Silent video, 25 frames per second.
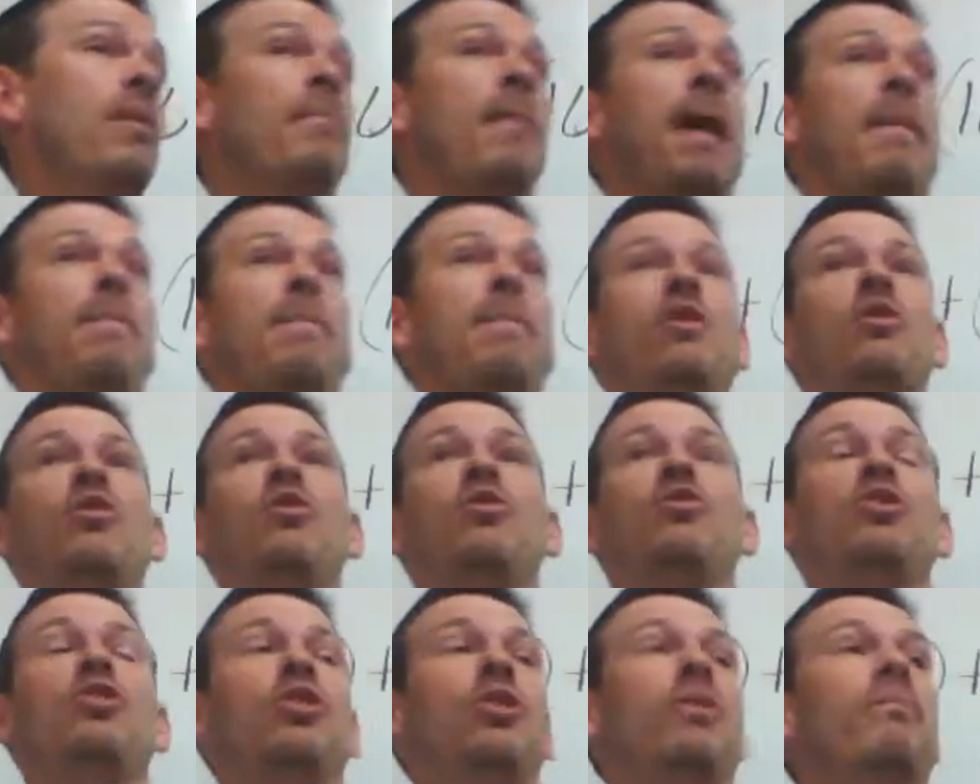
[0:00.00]
It might be new
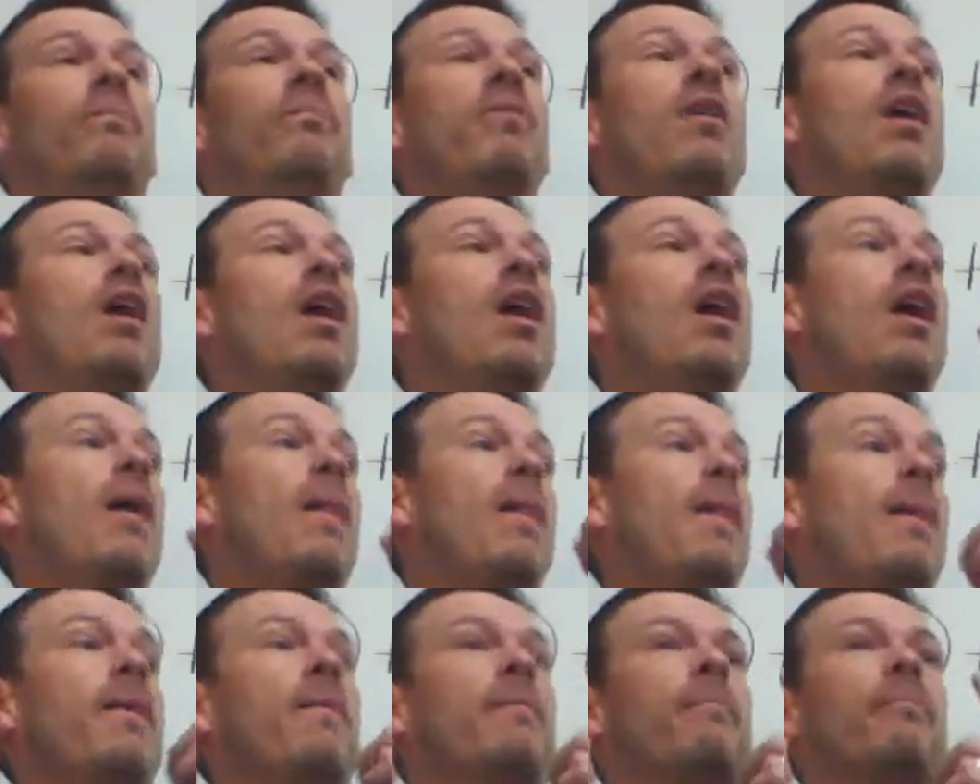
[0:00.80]
to you.
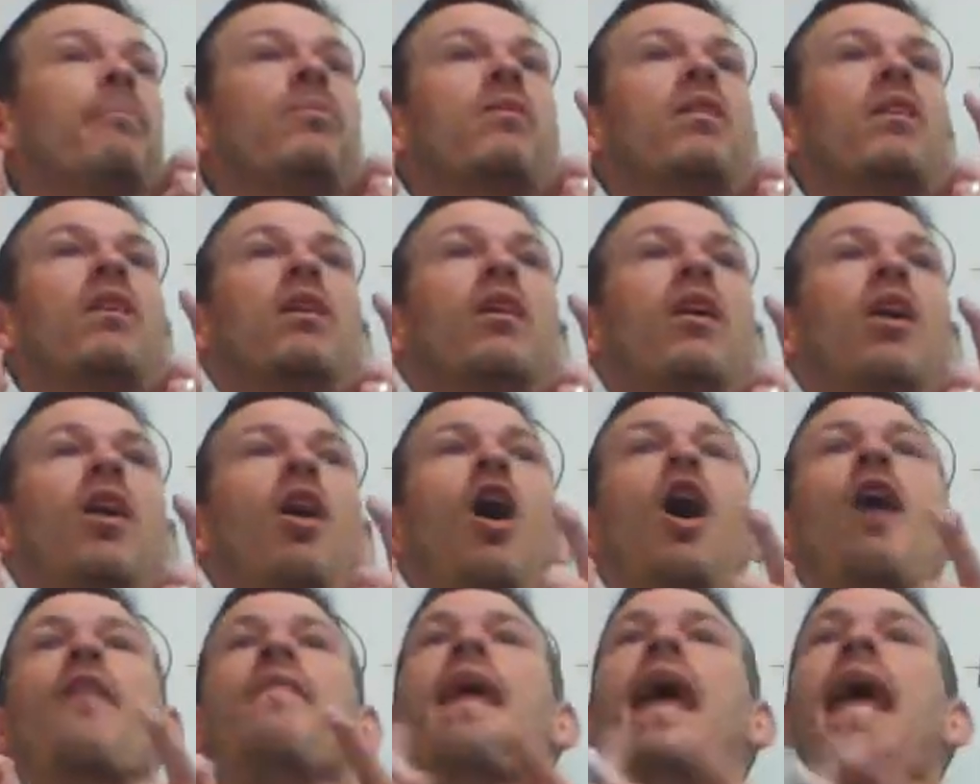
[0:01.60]

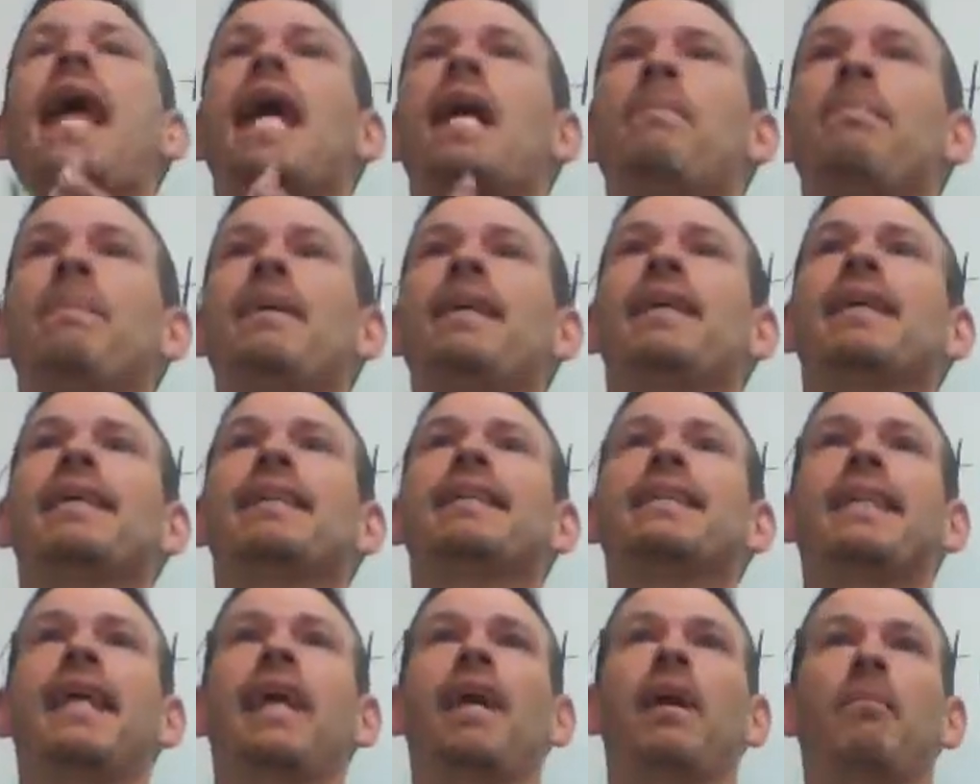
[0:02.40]
On the AP
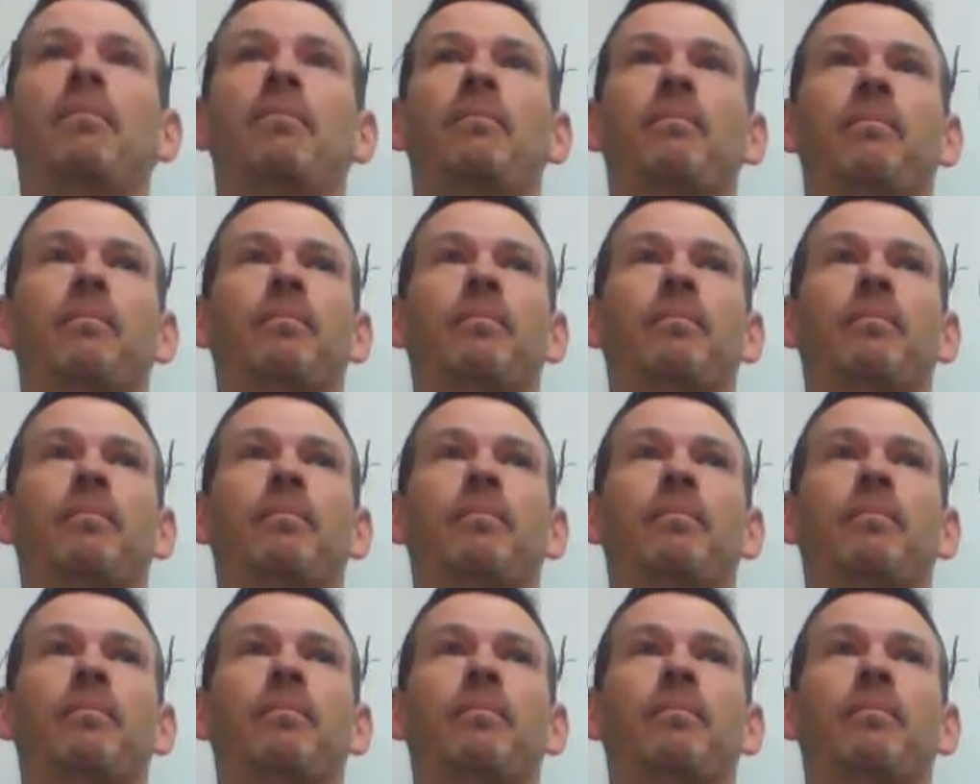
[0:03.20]
exam,